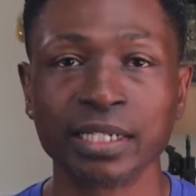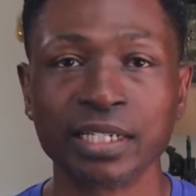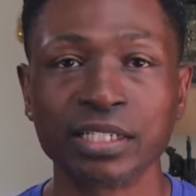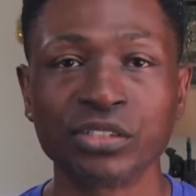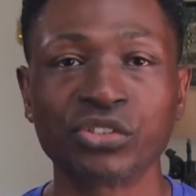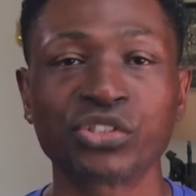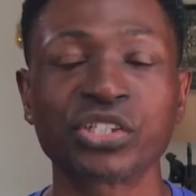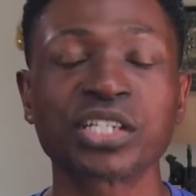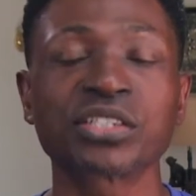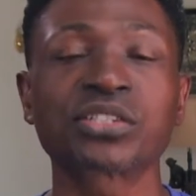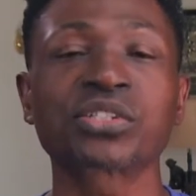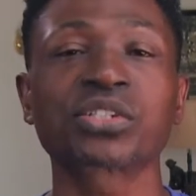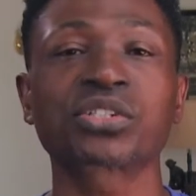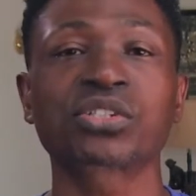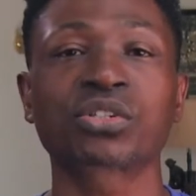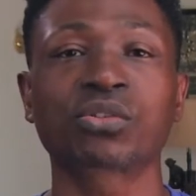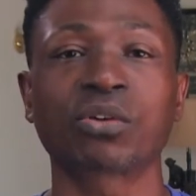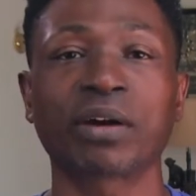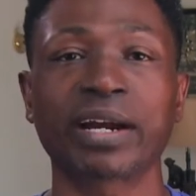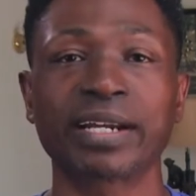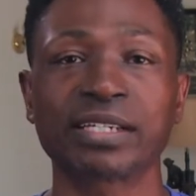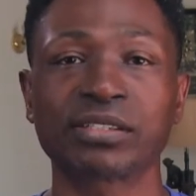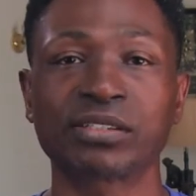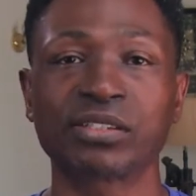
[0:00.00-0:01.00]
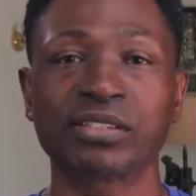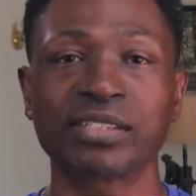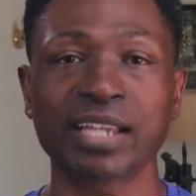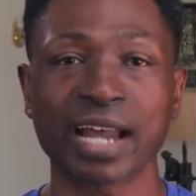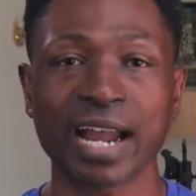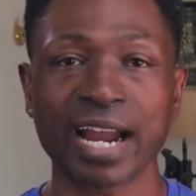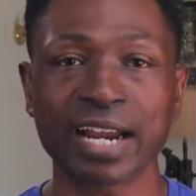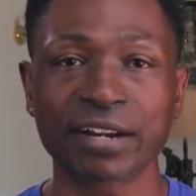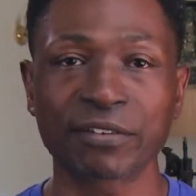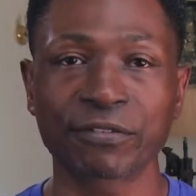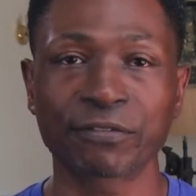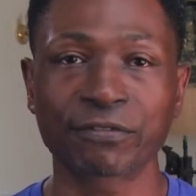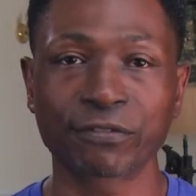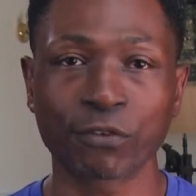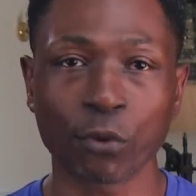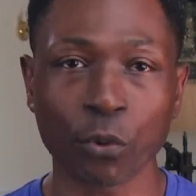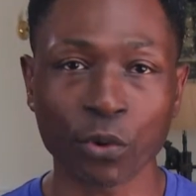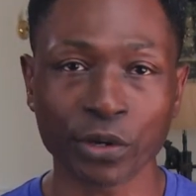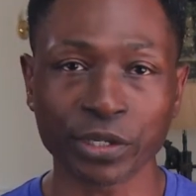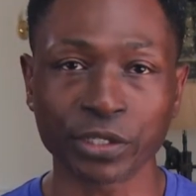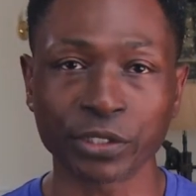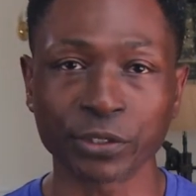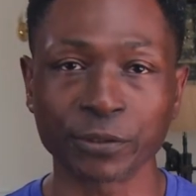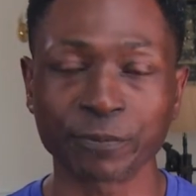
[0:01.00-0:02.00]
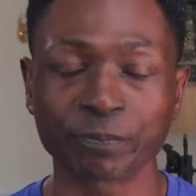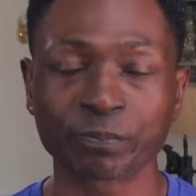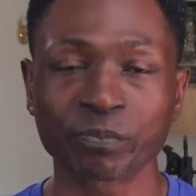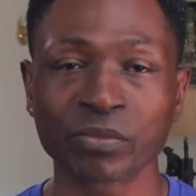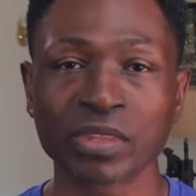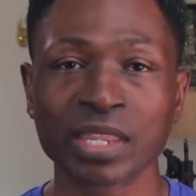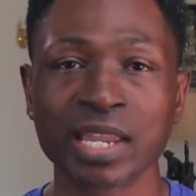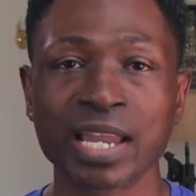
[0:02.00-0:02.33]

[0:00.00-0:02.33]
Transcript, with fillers: Jesus Christ died for you.